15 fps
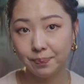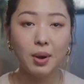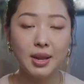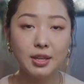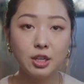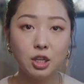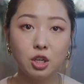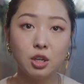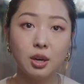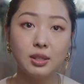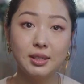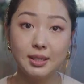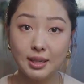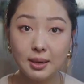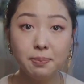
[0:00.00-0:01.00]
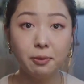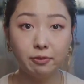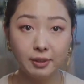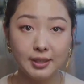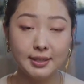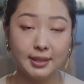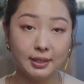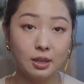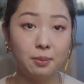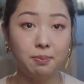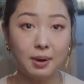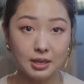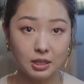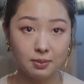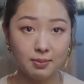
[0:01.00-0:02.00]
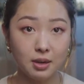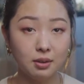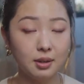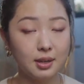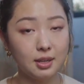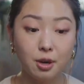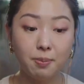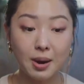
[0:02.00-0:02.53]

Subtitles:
When you're deep freezing your breast milk